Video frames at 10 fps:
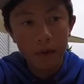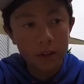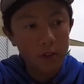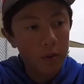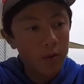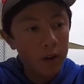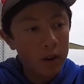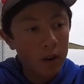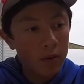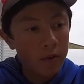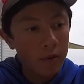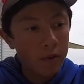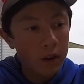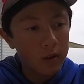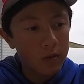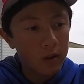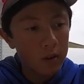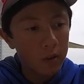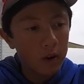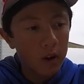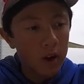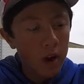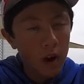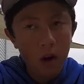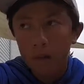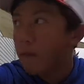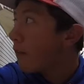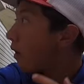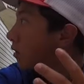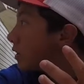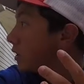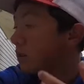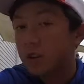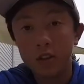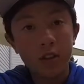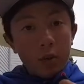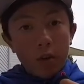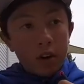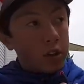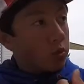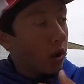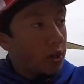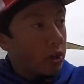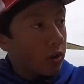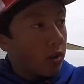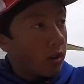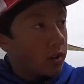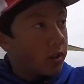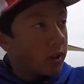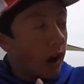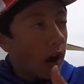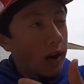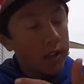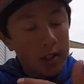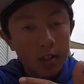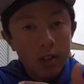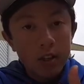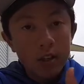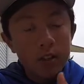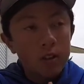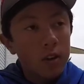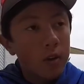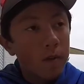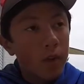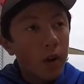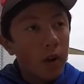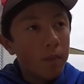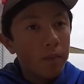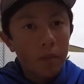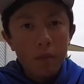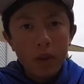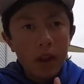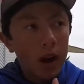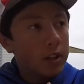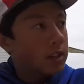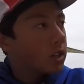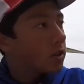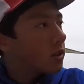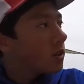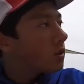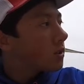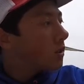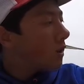my summer video a few videos ago, but fall is here. You see I'm wearing a sweatshirt. It's in the high 60s, mid to high 60s.